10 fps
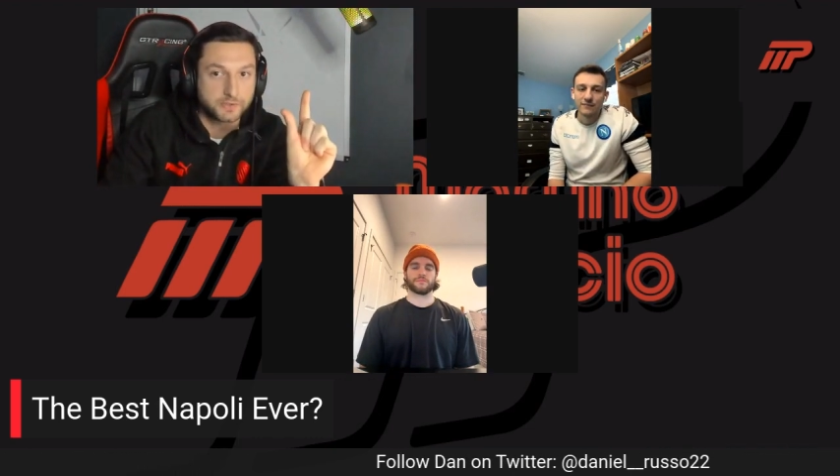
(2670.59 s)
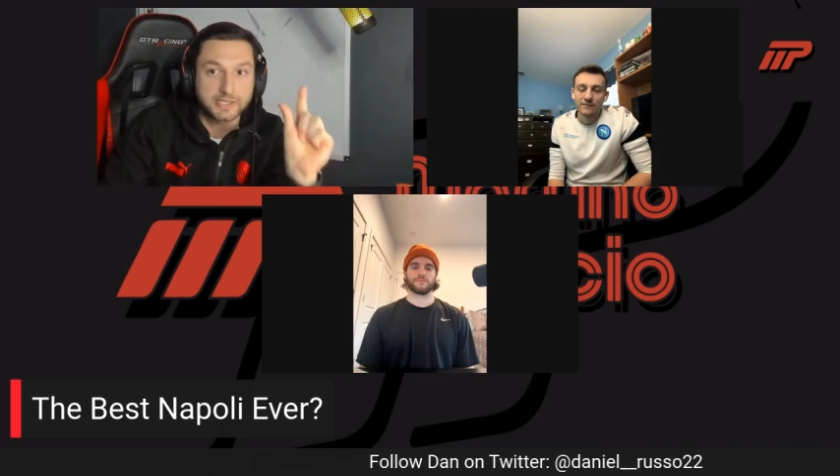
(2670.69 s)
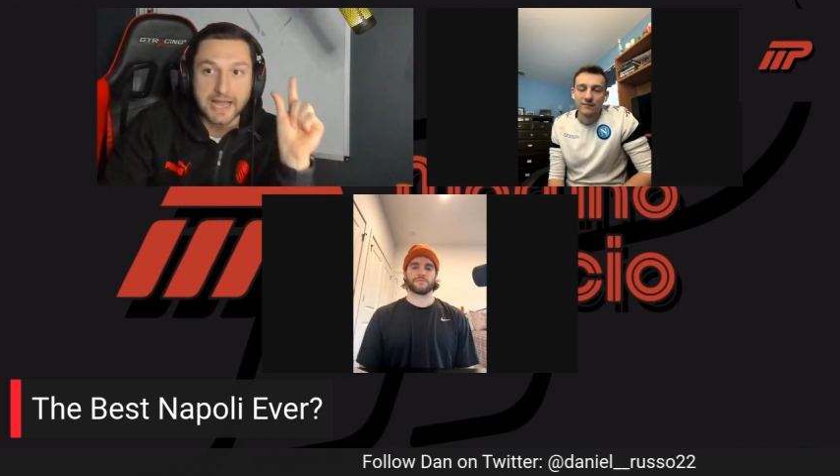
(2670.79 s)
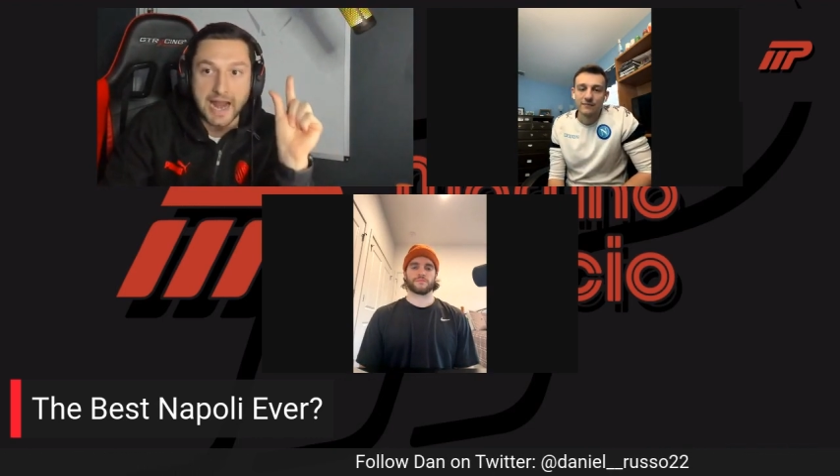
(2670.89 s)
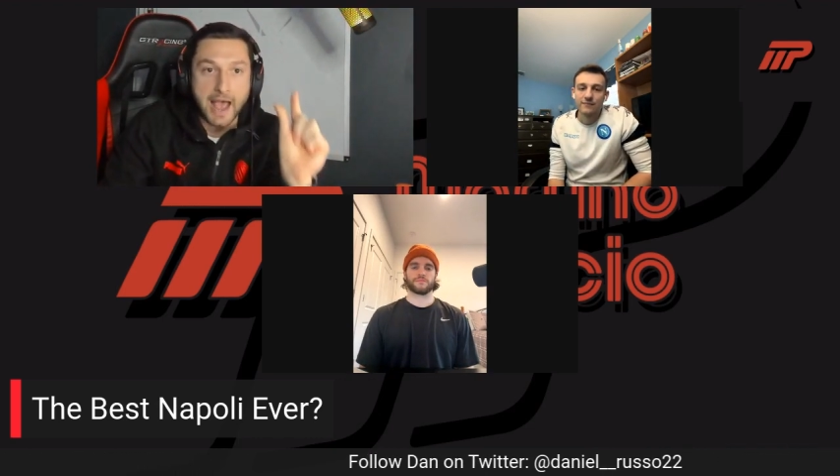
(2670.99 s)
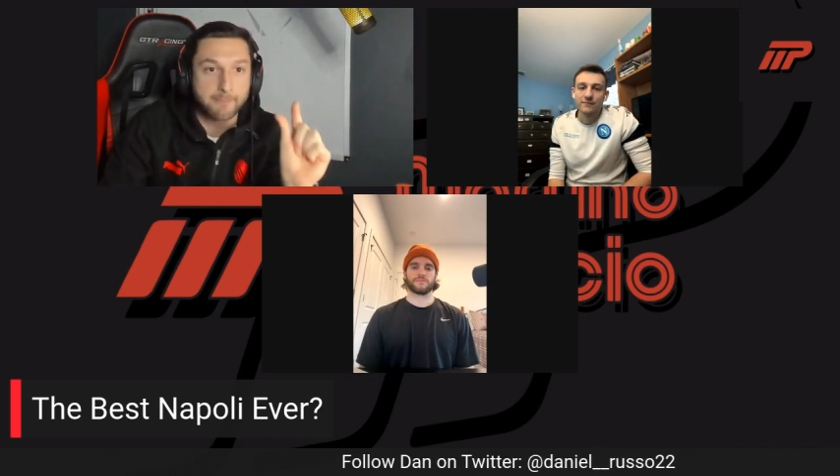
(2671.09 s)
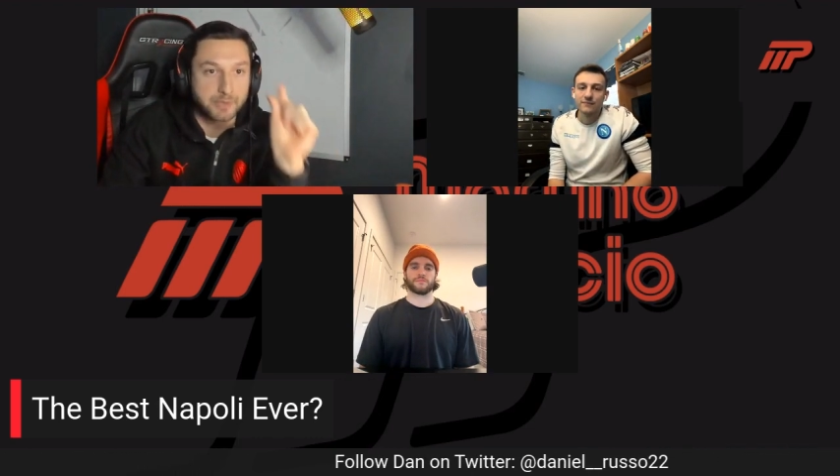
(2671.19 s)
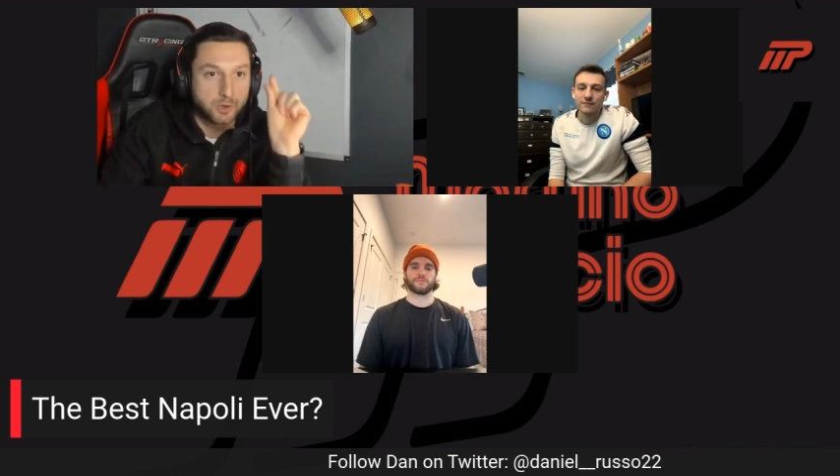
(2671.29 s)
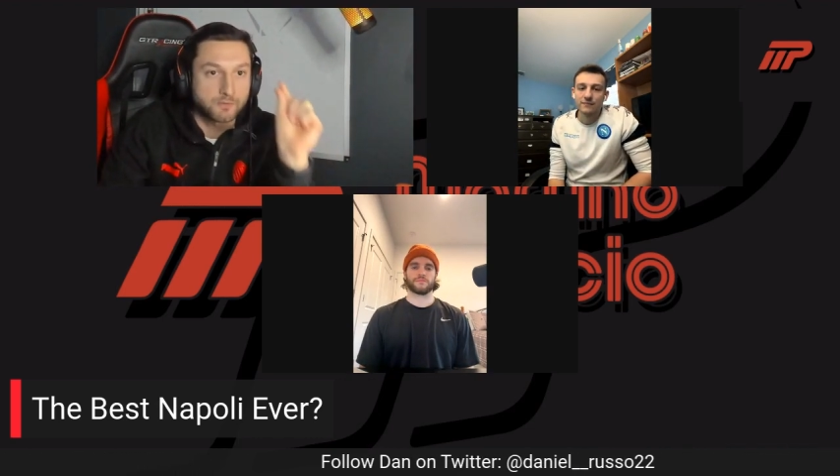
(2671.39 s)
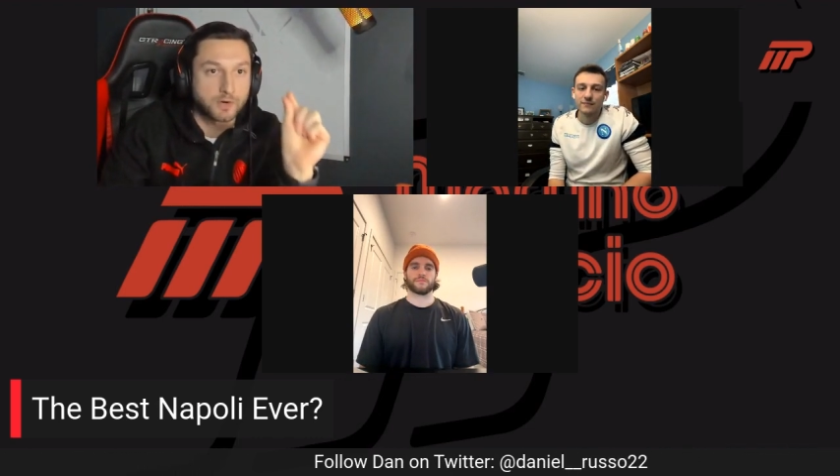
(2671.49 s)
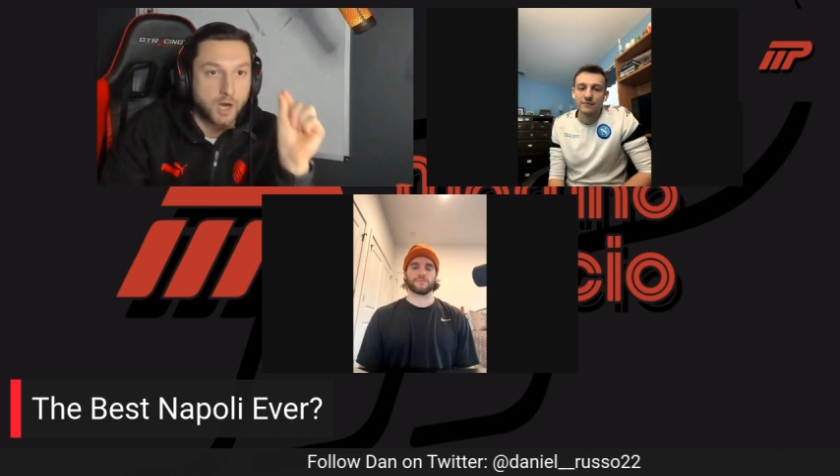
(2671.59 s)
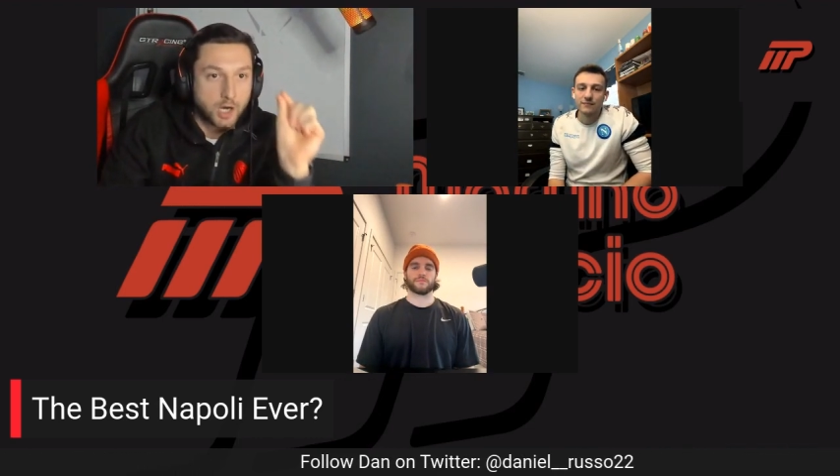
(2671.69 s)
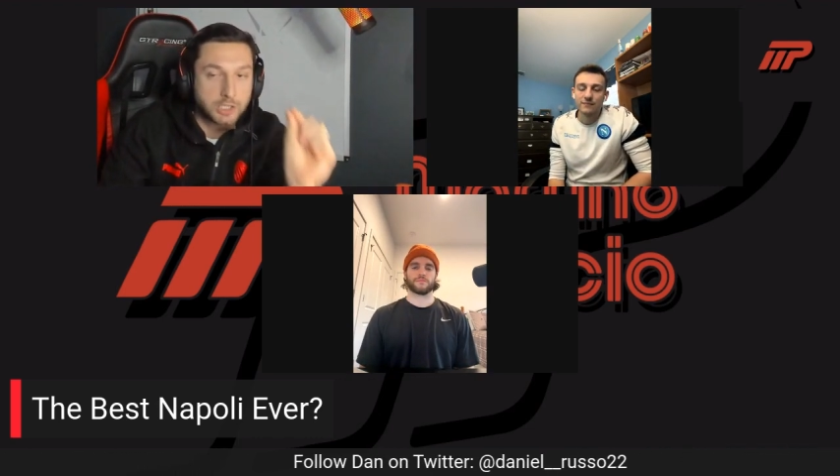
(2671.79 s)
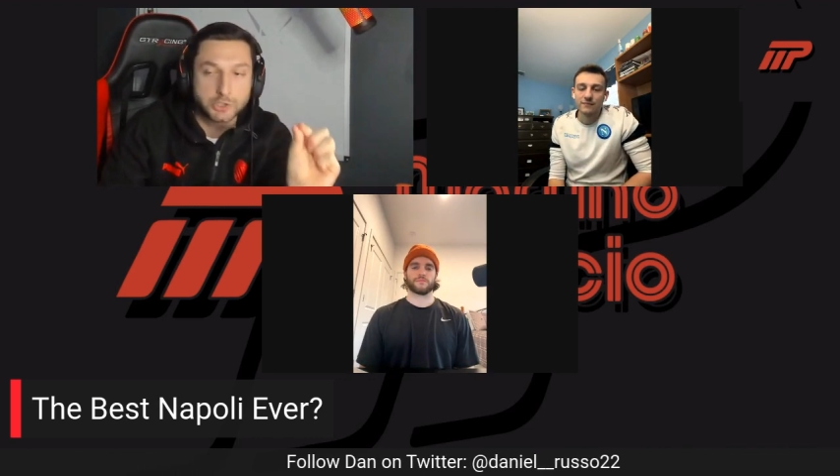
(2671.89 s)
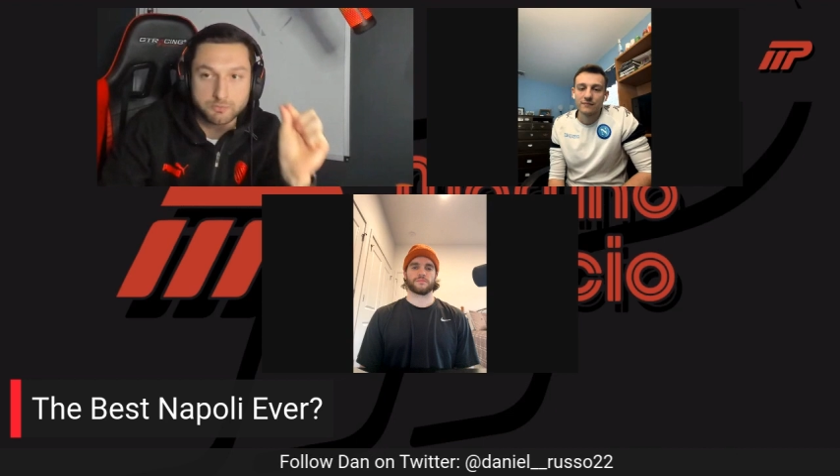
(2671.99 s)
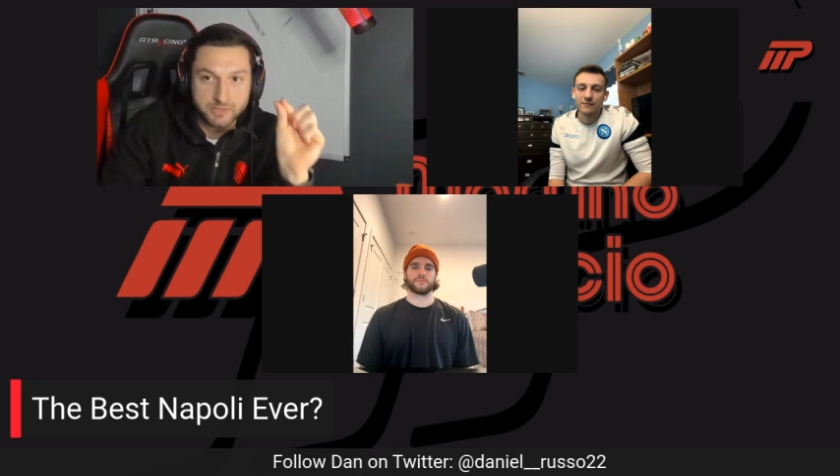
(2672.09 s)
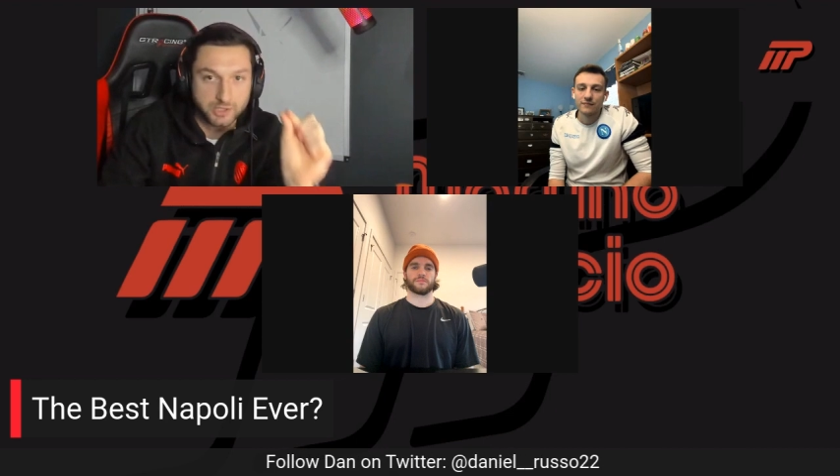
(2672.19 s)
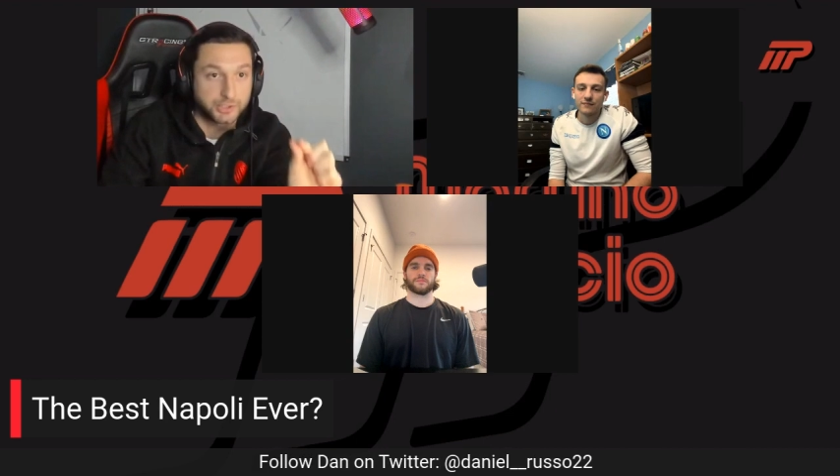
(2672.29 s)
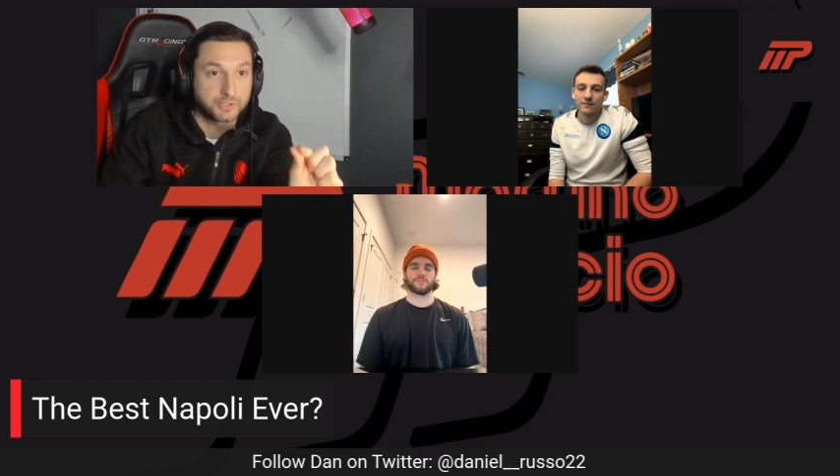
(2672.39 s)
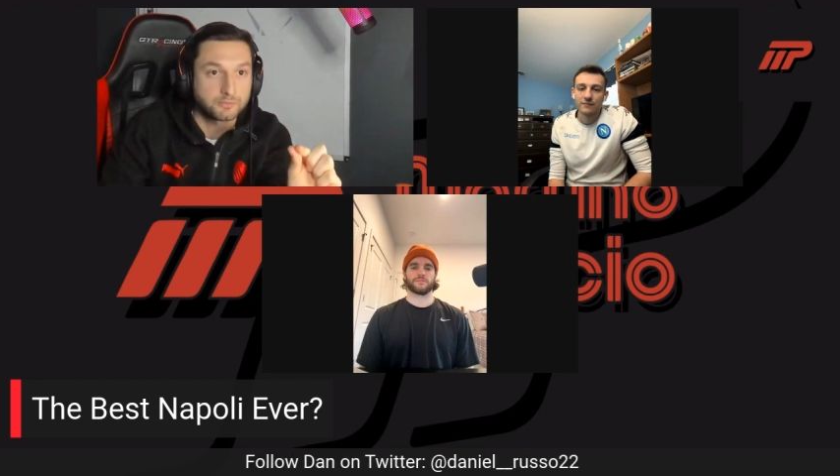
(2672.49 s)
that happened over 100
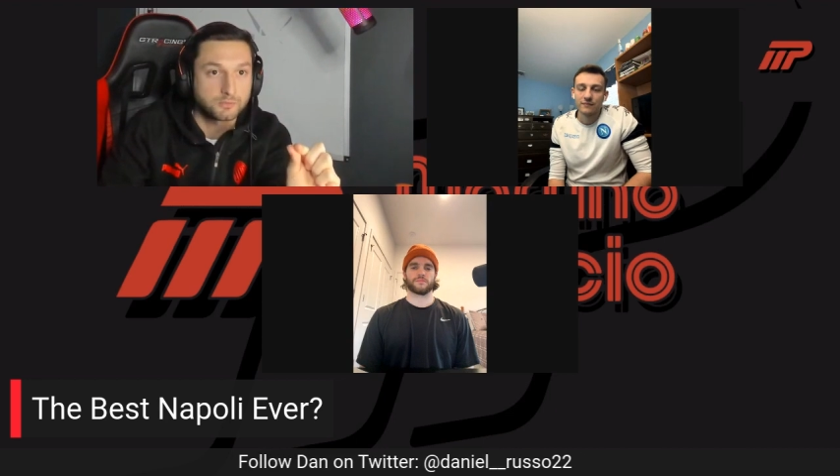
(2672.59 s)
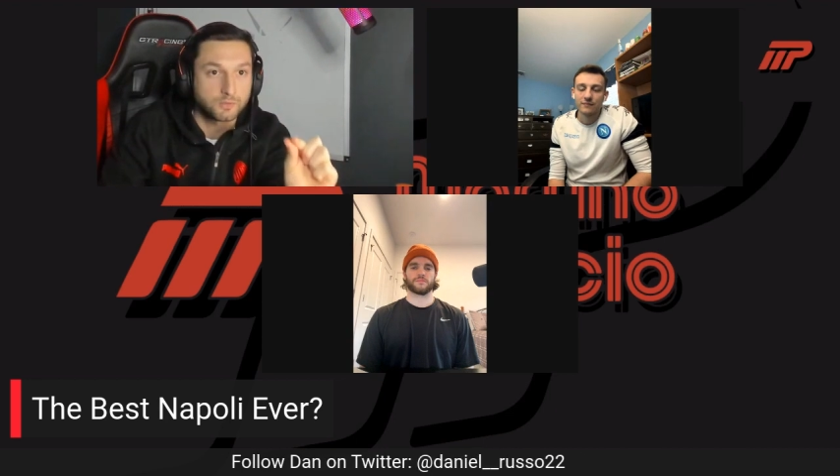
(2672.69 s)
million